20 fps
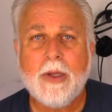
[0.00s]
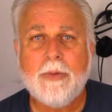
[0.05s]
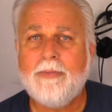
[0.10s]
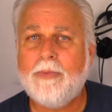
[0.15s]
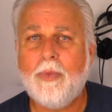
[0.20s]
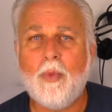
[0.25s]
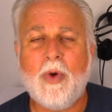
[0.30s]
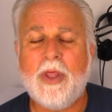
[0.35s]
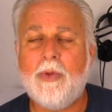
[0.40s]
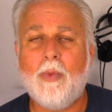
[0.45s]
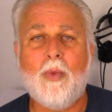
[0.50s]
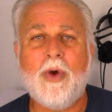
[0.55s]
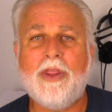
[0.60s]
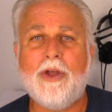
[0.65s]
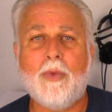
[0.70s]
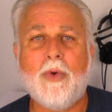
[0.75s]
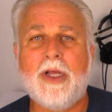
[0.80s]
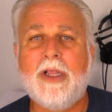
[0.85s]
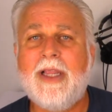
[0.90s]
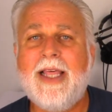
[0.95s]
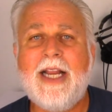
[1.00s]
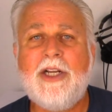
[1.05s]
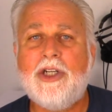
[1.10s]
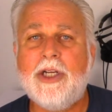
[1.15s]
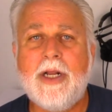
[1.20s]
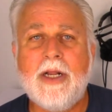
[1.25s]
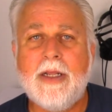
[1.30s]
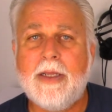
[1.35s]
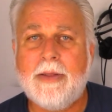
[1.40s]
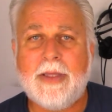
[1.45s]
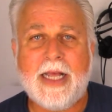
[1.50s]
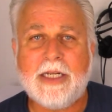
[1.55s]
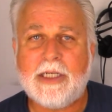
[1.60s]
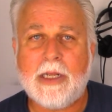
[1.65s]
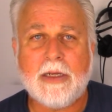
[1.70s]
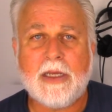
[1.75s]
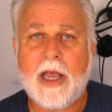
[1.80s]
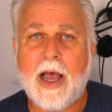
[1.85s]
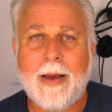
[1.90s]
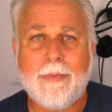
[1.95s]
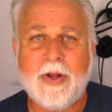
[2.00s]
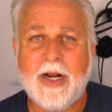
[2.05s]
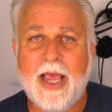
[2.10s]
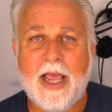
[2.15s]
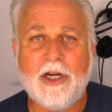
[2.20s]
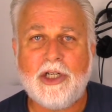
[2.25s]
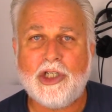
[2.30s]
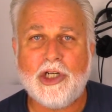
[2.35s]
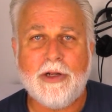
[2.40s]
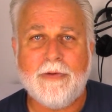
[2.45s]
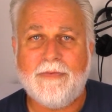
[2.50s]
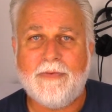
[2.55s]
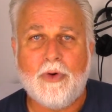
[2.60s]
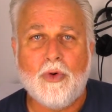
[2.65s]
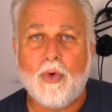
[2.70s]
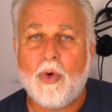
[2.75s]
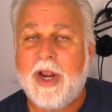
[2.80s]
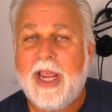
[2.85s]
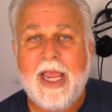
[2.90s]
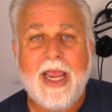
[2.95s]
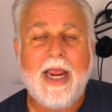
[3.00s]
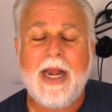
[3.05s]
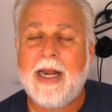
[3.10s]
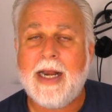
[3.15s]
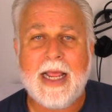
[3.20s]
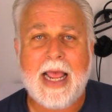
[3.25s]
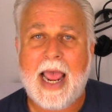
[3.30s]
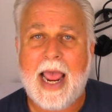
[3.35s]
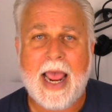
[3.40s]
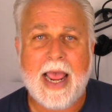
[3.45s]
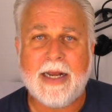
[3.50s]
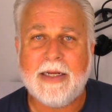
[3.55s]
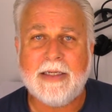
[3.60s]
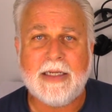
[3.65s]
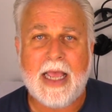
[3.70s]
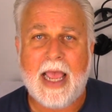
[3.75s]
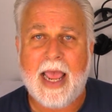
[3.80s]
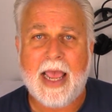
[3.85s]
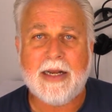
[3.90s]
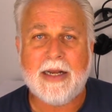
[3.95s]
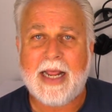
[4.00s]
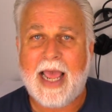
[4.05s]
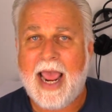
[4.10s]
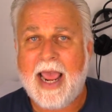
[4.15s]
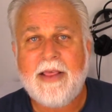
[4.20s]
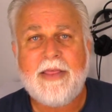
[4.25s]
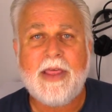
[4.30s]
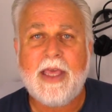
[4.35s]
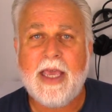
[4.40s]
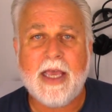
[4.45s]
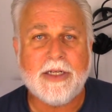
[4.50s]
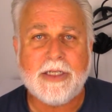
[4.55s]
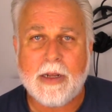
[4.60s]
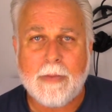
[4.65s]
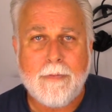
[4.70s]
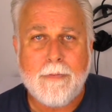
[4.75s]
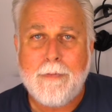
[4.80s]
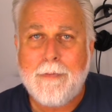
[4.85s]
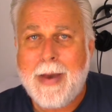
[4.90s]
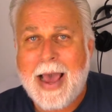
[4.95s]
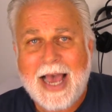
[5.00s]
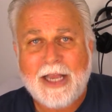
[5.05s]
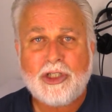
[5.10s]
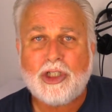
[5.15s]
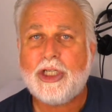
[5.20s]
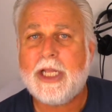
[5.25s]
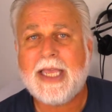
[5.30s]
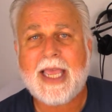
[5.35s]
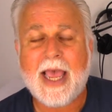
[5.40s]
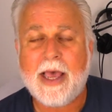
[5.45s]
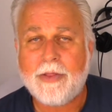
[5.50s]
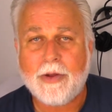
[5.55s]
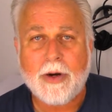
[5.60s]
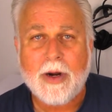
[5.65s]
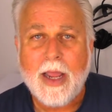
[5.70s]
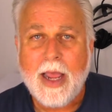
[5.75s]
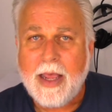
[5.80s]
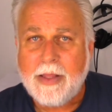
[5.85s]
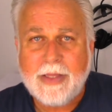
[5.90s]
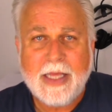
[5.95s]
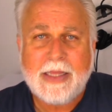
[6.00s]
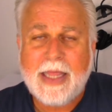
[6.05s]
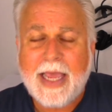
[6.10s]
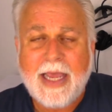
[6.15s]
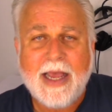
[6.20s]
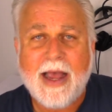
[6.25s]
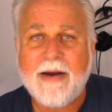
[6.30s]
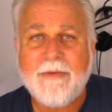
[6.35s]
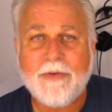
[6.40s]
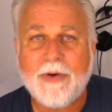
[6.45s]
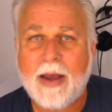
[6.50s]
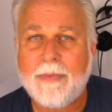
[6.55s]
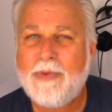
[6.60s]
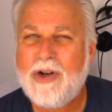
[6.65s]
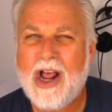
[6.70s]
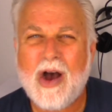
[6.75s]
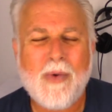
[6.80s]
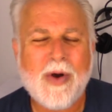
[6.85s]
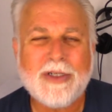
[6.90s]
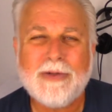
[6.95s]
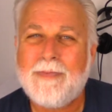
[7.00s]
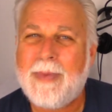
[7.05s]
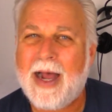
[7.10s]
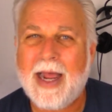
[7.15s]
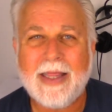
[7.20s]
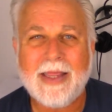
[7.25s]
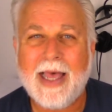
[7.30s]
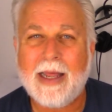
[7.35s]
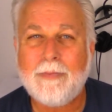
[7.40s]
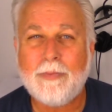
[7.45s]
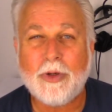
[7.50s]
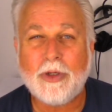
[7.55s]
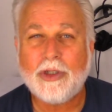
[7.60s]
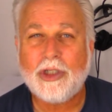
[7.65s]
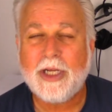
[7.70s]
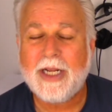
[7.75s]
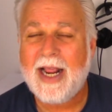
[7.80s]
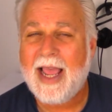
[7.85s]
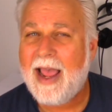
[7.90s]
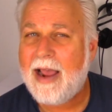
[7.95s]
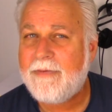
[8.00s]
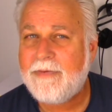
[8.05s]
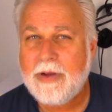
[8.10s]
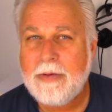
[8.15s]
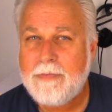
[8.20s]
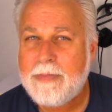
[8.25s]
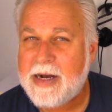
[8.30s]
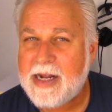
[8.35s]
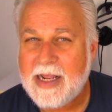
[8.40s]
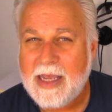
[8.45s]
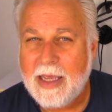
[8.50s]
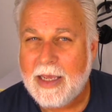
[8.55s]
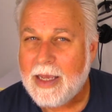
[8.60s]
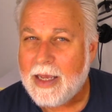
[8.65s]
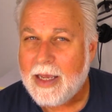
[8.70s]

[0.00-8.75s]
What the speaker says: with a religion that's a combination of green and atheism mashed together that they cover up. No one's buying that bullshit. Everybody